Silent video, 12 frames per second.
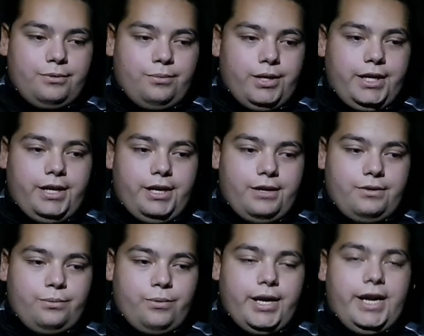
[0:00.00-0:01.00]

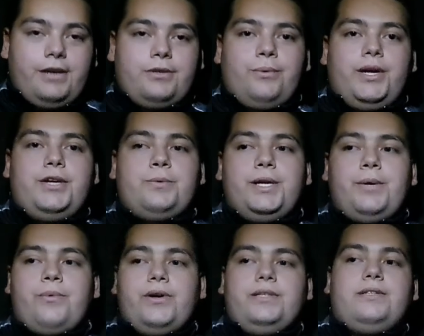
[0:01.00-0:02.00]
2020, and
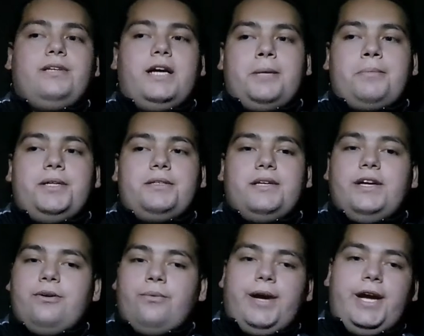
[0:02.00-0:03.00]
2021 segments
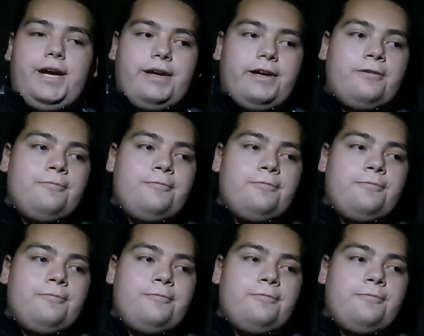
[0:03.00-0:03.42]
in a week.